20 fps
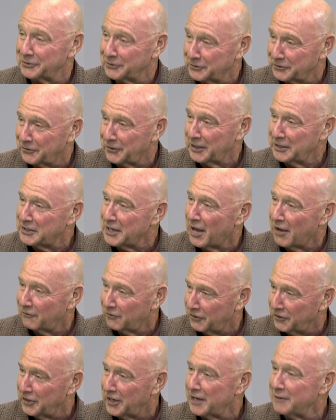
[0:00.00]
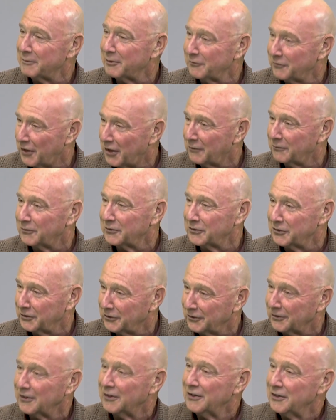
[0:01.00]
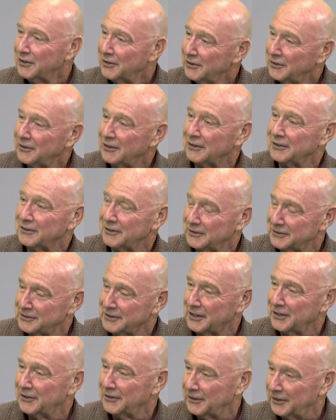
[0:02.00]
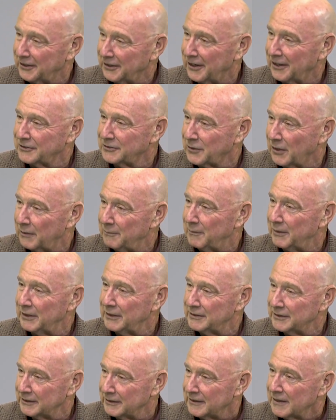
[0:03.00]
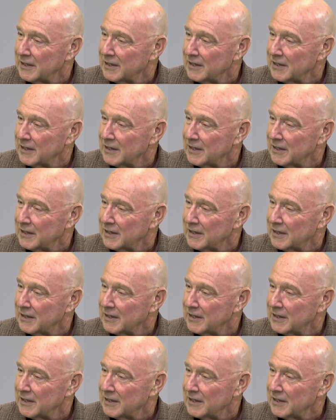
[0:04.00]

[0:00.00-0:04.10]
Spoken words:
So great to have her name involved with the center there. That's amazing.